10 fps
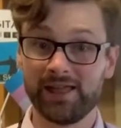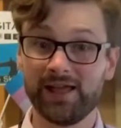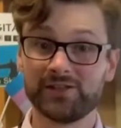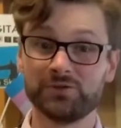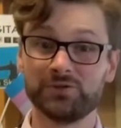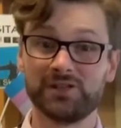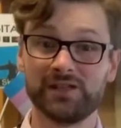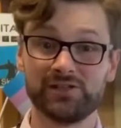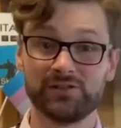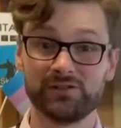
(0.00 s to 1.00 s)

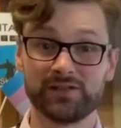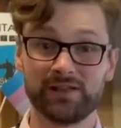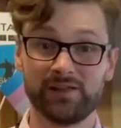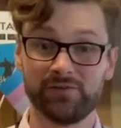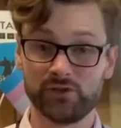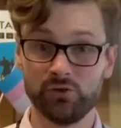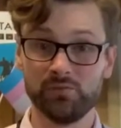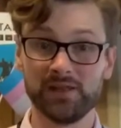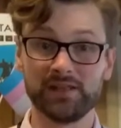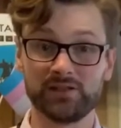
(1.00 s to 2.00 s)
associations, I give 2
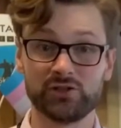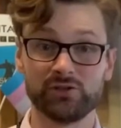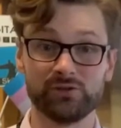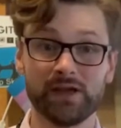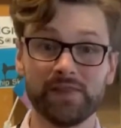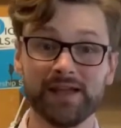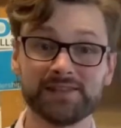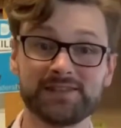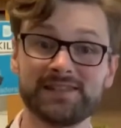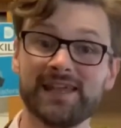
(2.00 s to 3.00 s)
meanings to, and
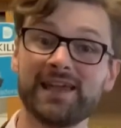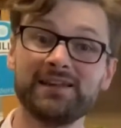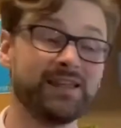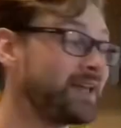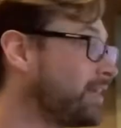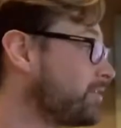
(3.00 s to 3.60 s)
that's technique and